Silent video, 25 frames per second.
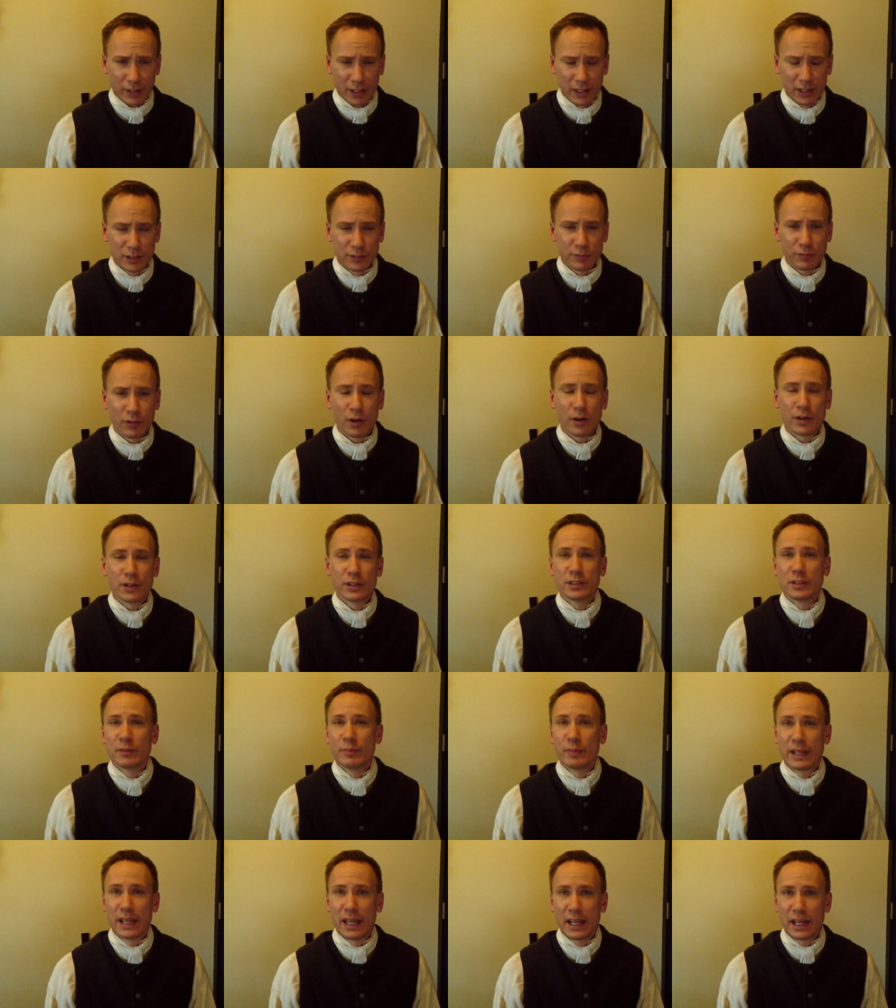as far as
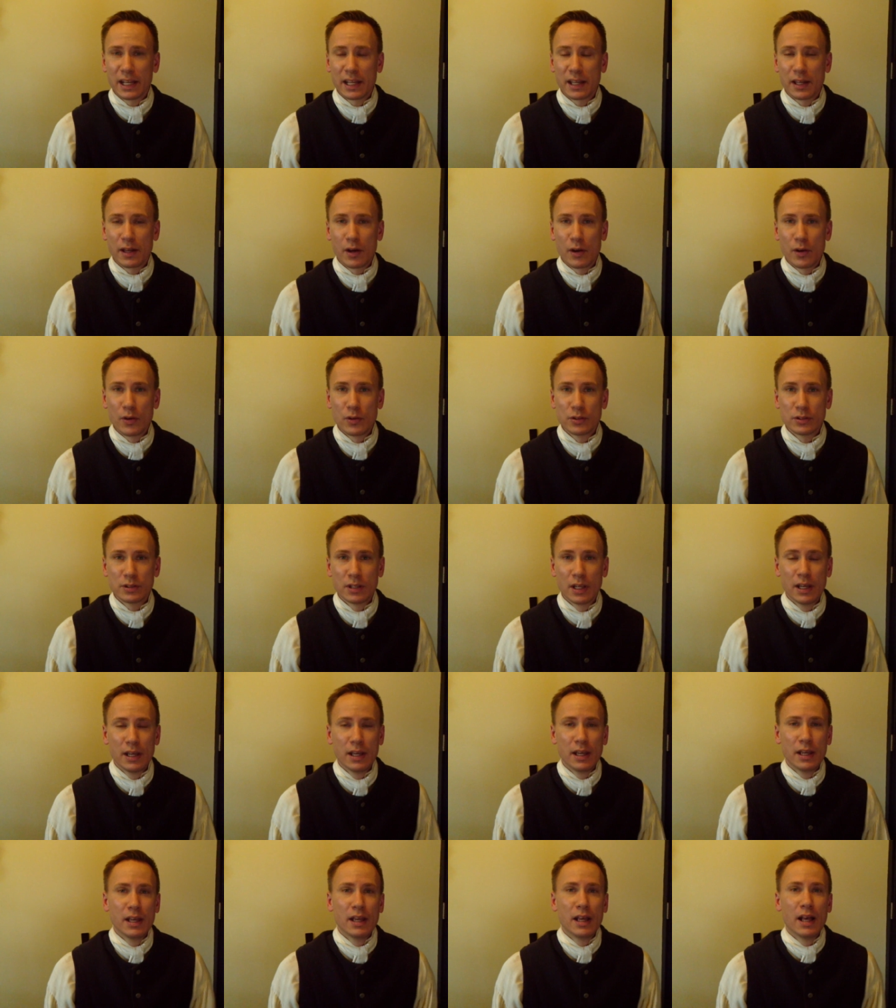the beginning goes,
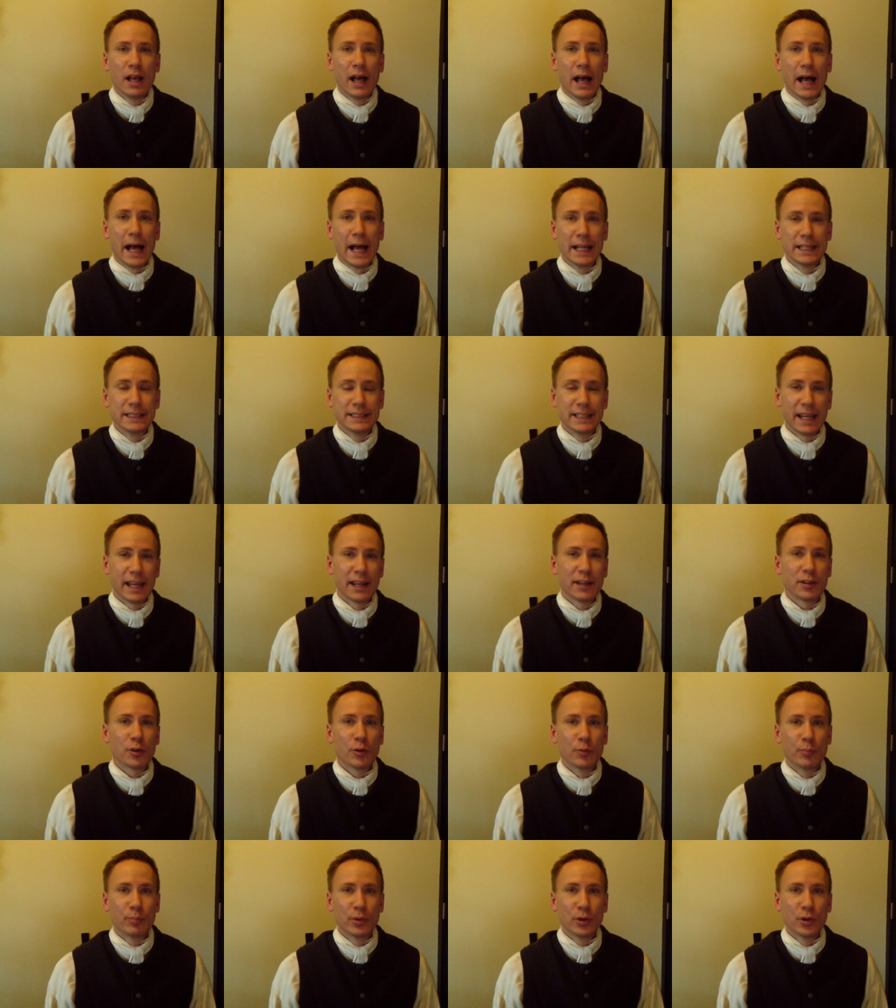uh,
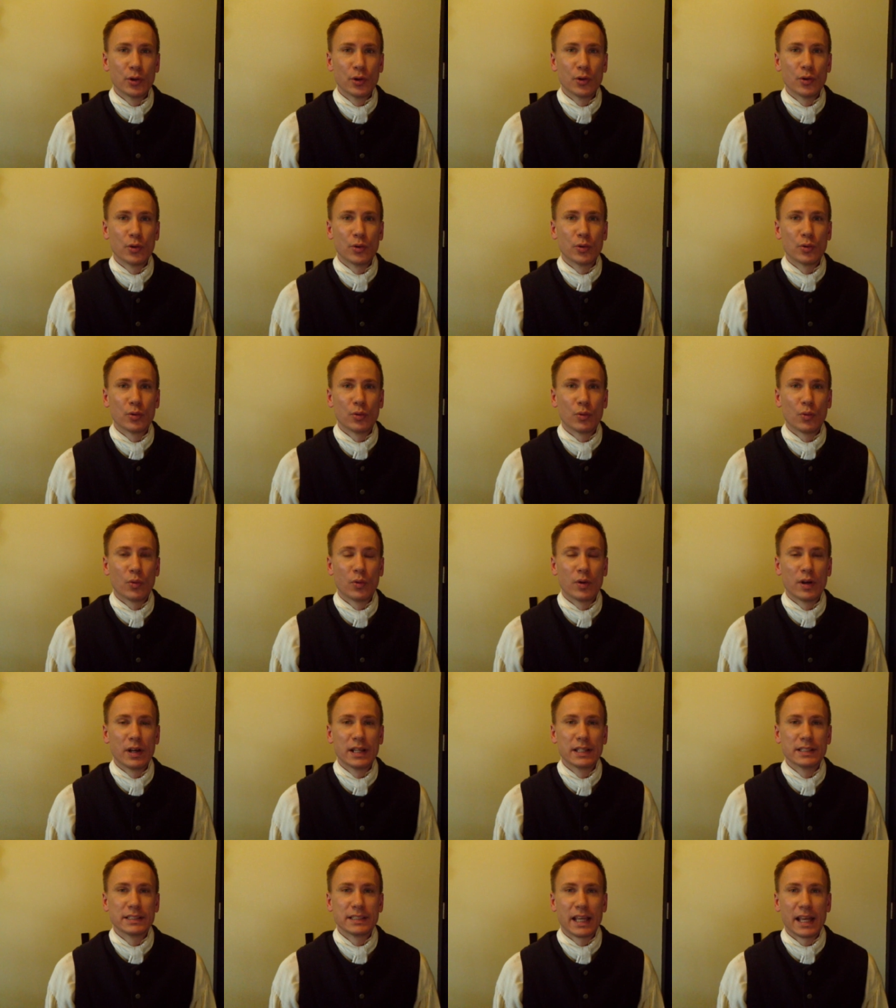Daniel Boone
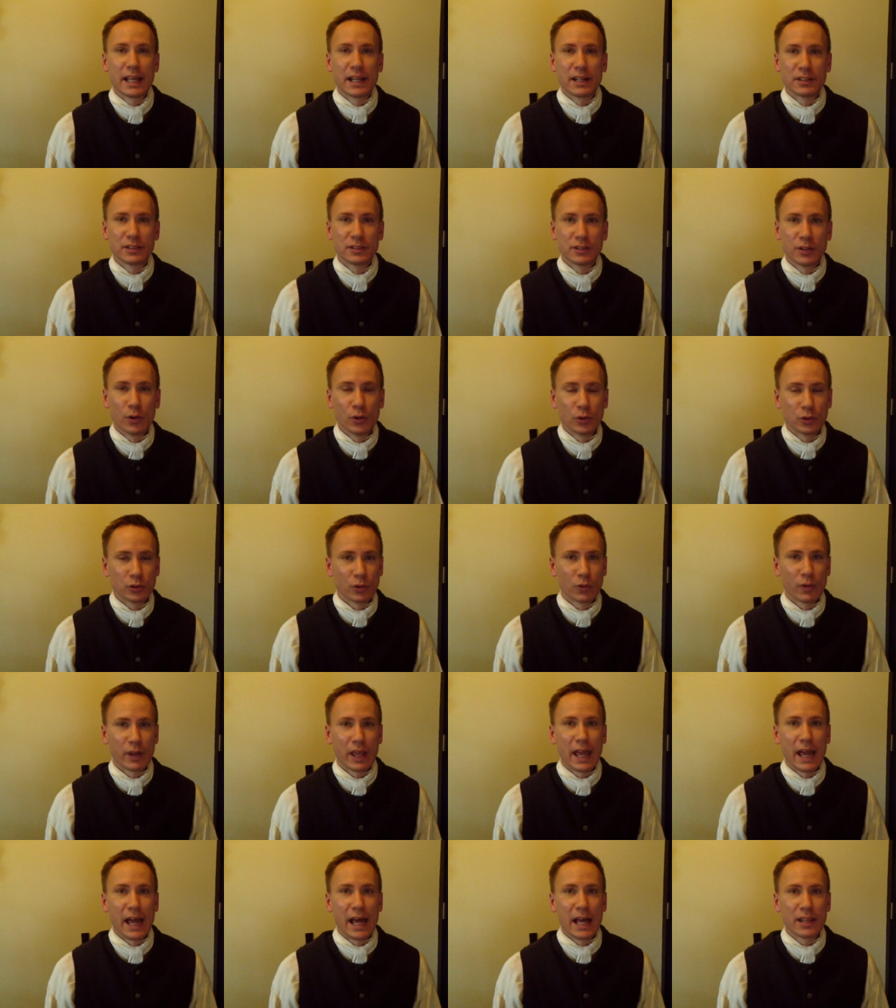was at a social
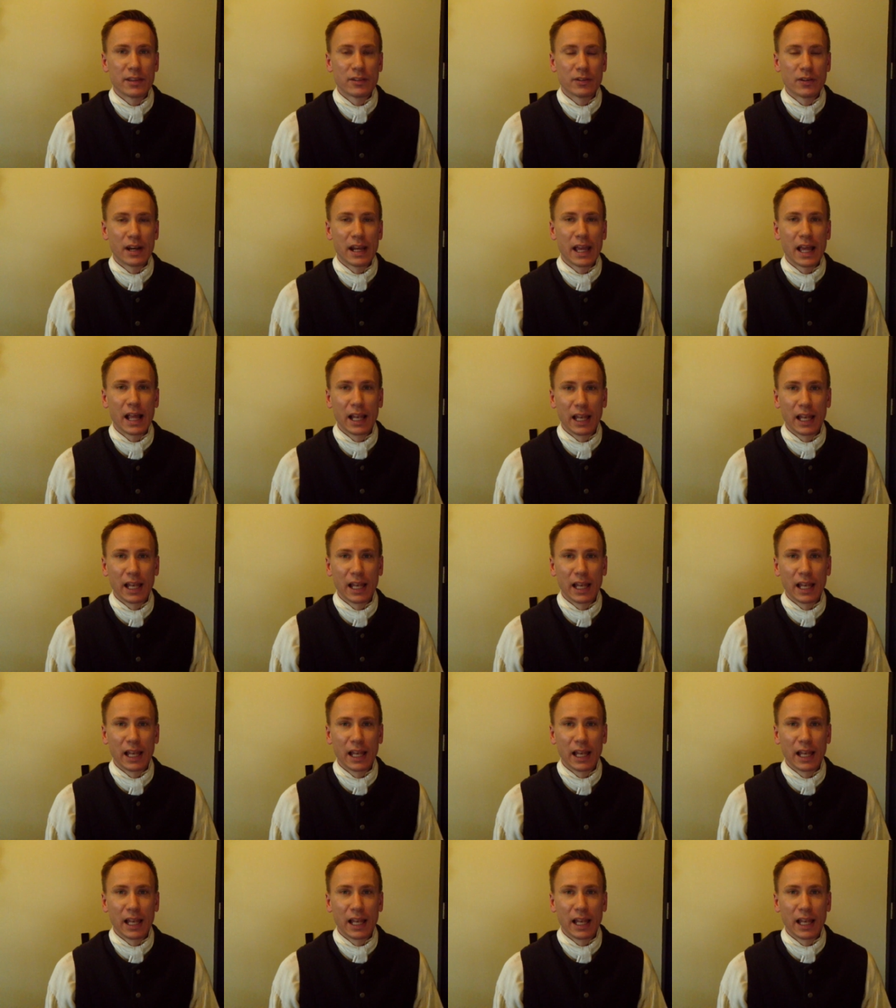gathering